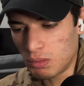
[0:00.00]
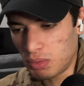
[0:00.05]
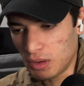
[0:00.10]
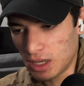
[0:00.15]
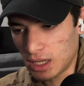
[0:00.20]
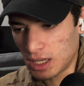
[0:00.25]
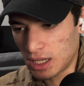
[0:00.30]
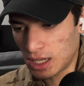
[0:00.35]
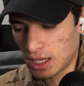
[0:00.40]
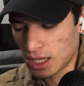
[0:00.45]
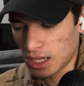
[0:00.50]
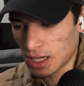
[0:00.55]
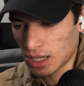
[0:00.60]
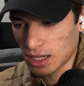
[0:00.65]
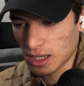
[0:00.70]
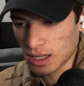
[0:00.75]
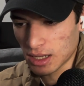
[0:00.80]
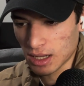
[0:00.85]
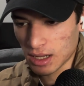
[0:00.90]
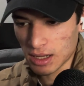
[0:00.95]
be,
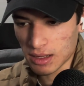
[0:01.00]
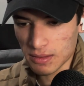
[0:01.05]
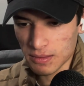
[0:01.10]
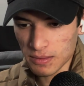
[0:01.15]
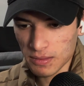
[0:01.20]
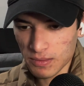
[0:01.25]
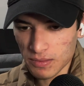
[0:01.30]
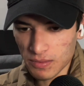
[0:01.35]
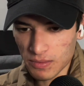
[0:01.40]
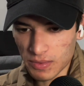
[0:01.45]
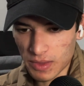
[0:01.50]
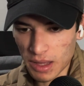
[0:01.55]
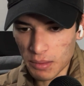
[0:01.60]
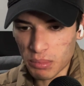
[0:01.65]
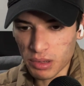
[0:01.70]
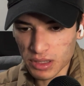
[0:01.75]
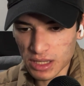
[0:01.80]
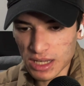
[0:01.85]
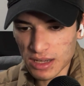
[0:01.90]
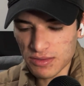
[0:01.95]
they
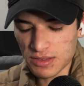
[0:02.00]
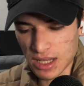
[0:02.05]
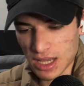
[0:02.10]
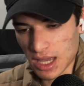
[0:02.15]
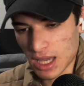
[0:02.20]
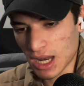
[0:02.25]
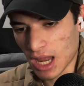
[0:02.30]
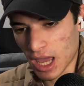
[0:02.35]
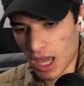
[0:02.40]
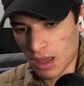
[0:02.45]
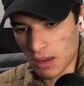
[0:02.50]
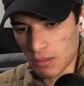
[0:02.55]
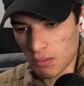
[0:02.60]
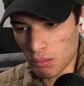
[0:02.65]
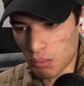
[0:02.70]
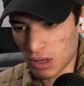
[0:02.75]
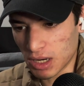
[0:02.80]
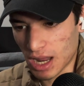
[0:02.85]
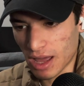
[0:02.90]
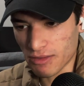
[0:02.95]
believed in a
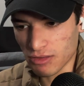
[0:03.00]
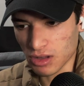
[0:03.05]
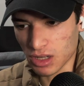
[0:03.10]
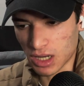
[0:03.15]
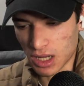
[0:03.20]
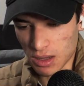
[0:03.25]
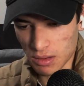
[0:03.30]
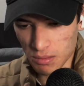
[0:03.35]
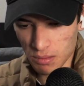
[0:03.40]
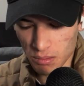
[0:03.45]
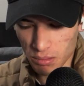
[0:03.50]
benevolent